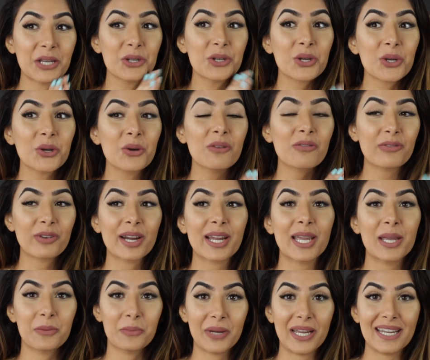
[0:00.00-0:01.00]
2
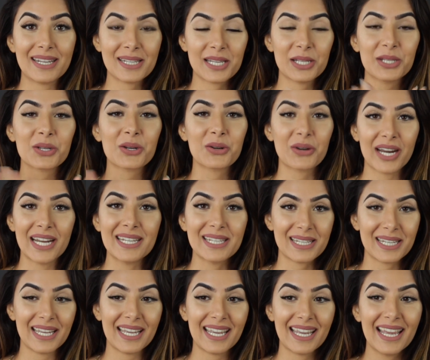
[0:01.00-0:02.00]
freaking weeks. It's
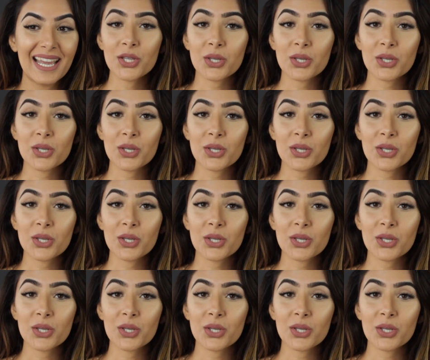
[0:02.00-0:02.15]
crazy.